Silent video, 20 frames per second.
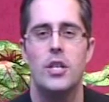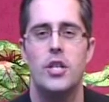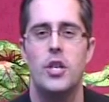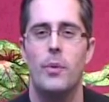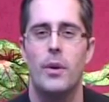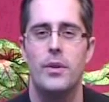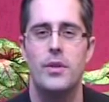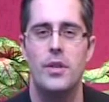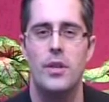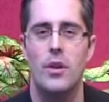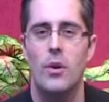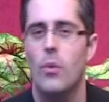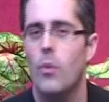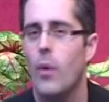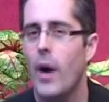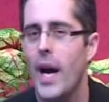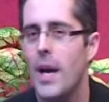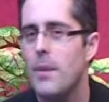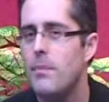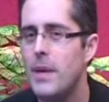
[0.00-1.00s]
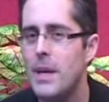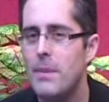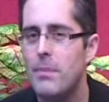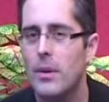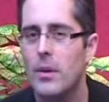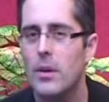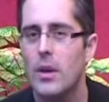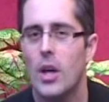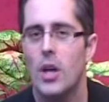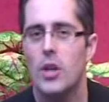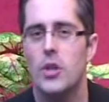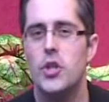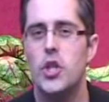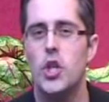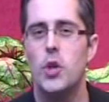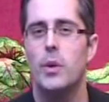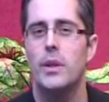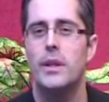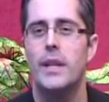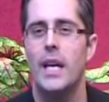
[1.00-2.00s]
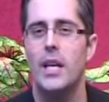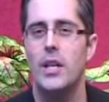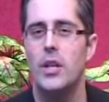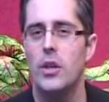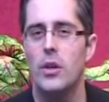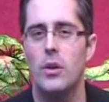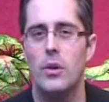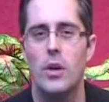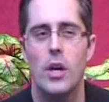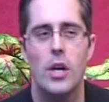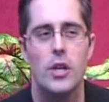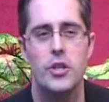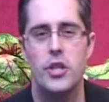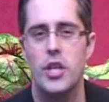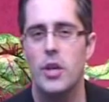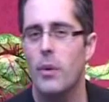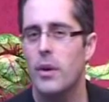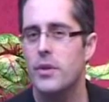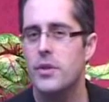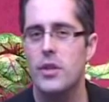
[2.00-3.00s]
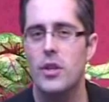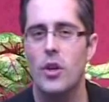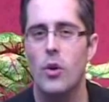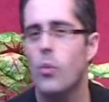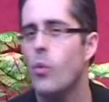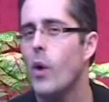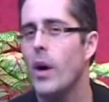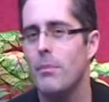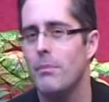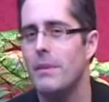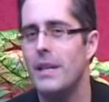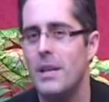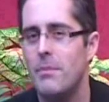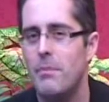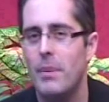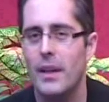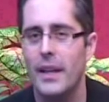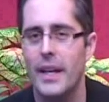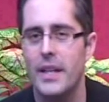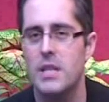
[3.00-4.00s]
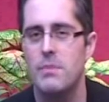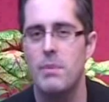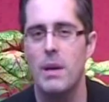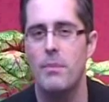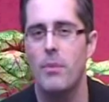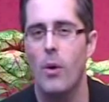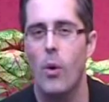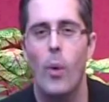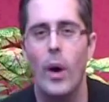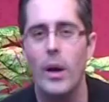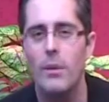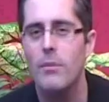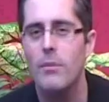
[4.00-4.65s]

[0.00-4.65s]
She wants to know why people do what they do. She wants to know what manipulates people,